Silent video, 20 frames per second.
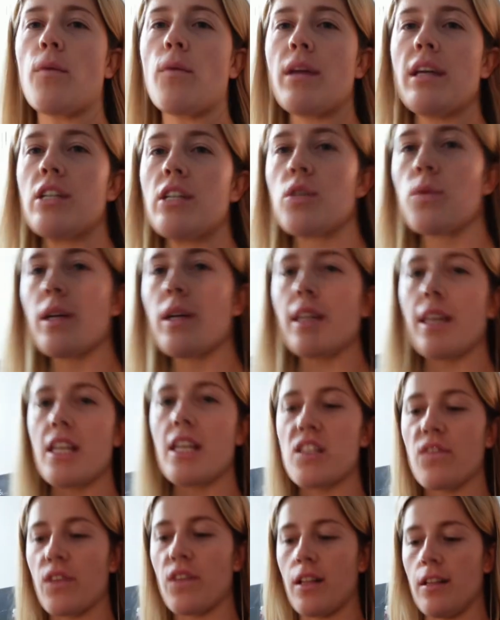really doing
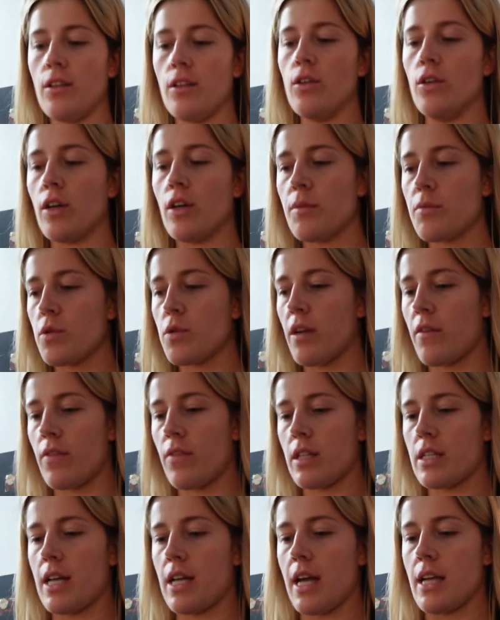these for the look, I'm doing it
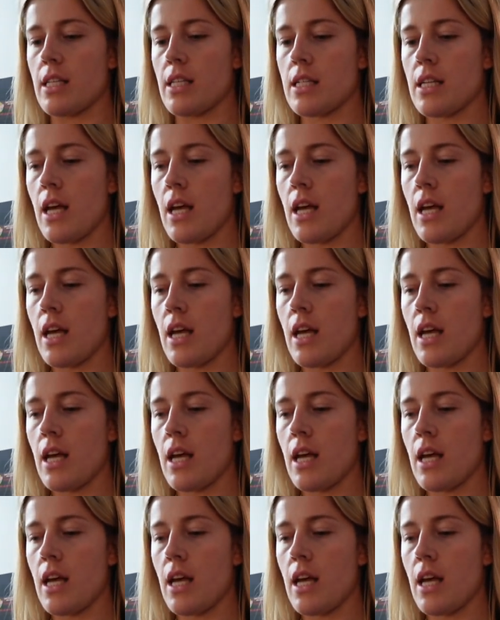for the taste.